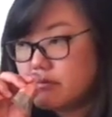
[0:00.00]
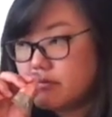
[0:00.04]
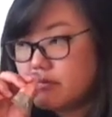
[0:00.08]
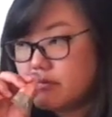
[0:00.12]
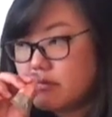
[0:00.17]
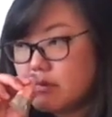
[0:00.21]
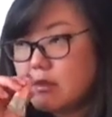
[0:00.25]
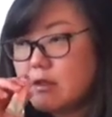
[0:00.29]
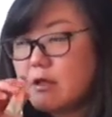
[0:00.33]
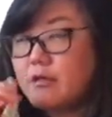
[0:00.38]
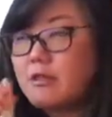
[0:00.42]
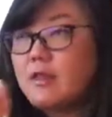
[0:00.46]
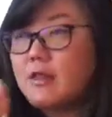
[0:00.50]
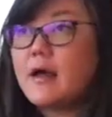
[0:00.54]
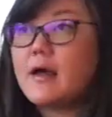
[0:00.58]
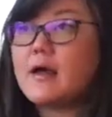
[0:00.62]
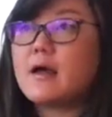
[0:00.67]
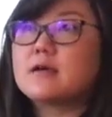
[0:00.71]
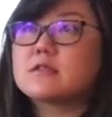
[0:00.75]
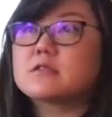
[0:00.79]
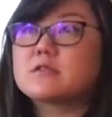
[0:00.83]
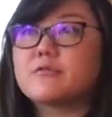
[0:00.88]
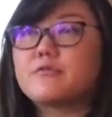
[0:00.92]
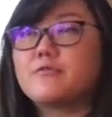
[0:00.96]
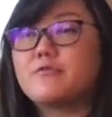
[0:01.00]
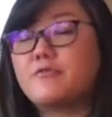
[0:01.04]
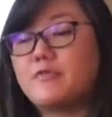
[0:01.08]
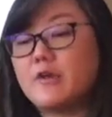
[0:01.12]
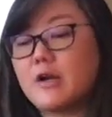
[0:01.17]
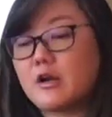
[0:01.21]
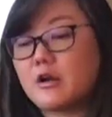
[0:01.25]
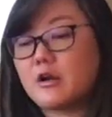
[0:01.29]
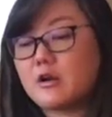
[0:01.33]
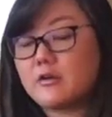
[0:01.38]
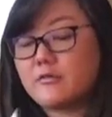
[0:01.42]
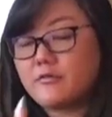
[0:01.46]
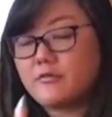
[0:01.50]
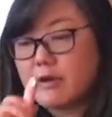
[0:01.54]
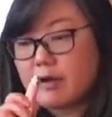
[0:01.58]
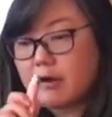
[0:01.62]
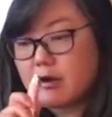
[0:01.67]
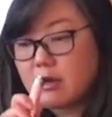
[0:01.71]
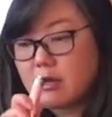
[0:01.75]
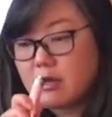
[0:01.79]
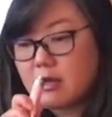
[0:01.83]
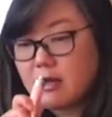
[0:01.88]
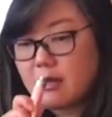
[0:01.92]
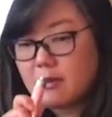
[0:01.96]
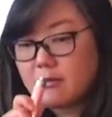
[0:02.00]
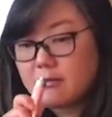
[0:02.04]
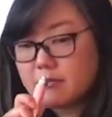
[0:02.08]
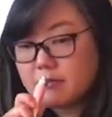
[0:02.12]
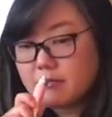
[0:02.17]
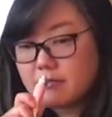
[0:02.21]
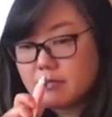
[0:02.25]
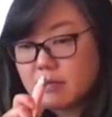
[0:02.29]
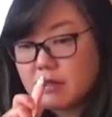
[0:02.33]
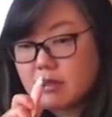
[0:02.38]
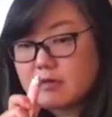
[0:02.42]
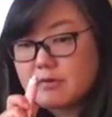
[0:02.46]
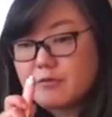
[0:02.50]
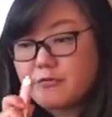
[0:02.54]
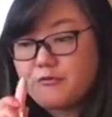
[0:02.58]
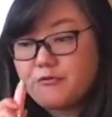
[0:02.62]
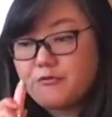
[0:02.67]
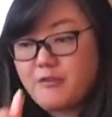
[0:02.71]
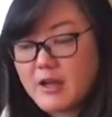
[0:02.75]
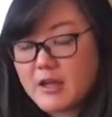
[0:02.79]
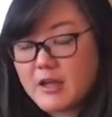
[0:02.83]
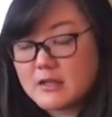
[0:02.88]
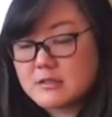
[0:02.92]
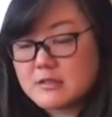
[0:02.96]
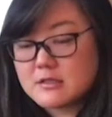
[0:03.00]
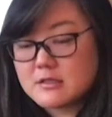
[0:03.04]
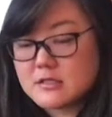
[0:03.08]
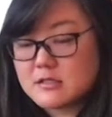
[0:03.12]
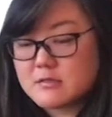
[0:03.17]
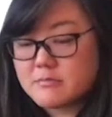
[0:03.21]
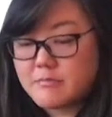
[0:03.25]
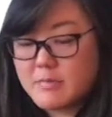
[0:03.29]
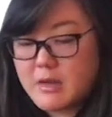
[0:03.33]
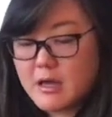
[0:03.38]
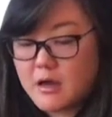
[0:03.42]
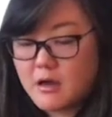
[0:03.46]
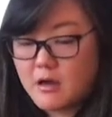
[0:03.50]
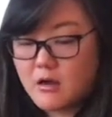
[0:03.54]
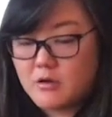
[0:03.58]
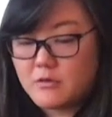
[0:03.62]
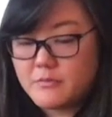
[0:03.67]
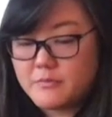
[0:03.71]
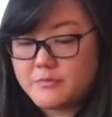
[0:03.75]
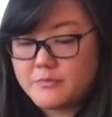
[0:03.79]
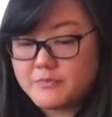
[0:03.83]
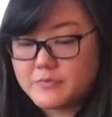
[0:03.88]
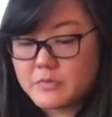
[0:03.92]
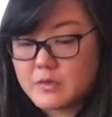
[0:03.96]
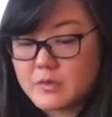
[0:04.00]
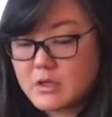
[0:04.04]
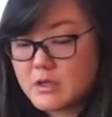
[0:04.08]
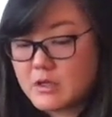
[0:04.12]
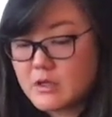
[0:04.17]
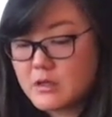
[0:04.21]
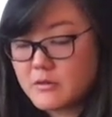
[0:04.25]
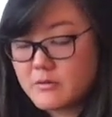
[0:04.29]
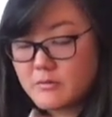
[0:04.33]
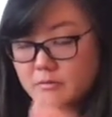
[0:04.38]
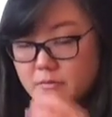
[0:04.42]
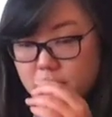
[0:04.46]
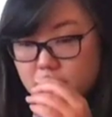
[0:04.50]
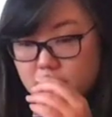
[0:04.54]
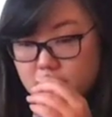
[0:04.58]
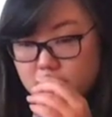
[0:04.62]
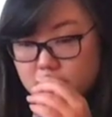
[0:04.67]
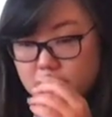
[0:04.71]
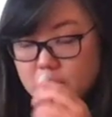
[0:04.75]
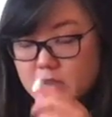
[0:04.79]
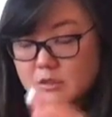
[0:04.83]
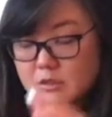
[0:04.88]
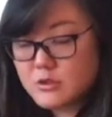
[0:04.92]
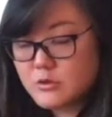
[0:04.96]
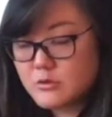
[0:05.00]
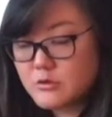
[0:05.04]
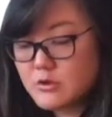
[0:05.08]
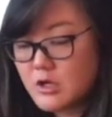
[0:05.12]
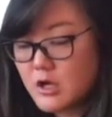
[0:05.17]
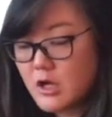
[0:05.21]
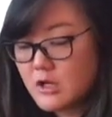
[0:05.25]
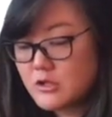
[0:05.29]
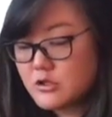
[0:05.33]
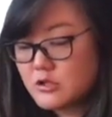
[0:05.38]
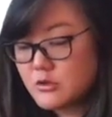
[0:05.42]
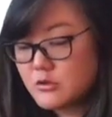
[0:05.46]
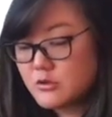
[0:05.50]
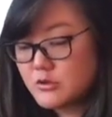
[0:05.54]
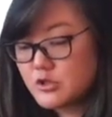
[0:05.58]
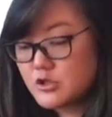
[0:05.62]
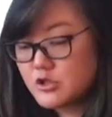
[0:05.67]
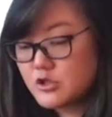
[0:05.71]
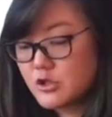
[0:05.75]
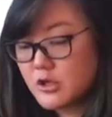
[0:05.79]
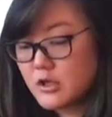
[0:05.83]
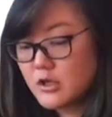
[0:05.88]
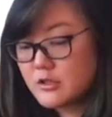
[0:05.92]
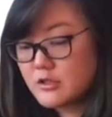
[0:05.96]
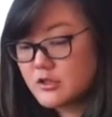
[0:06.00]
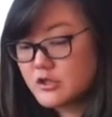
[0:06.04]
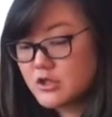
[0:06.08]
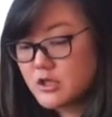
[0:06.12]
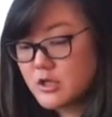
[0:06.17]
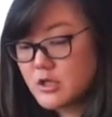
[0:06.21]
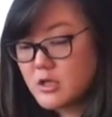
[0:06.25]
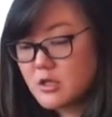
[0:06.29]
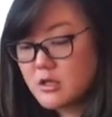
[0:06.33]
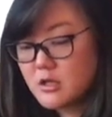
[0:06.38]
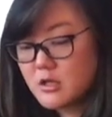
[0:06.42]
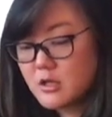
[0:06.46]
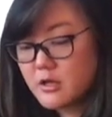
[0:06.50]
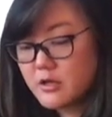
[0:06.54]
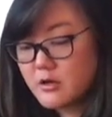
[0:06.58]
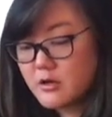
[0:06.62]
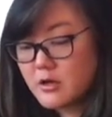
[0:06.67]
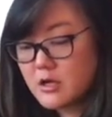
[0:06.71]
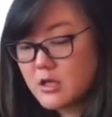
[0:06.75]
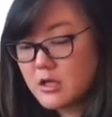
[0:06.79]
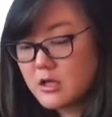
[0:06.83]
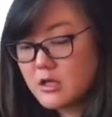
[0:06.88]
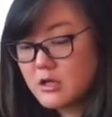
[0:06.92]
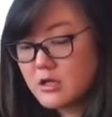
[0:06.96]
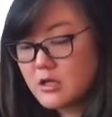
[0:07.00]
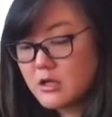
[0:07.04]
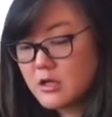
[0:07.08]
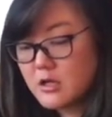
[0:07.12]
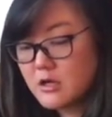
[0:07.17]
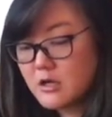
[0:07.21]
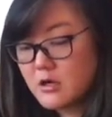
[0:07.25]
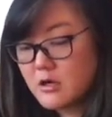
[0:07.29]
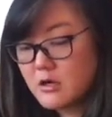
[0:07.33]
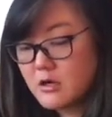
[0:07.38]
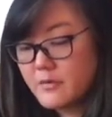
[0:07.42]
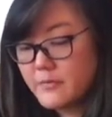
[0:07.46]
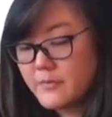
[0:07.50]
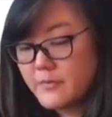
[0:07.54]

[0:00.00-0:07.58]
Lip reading: Now that has a very, very faint smell, so not too strong. Let's try it on the other hand here.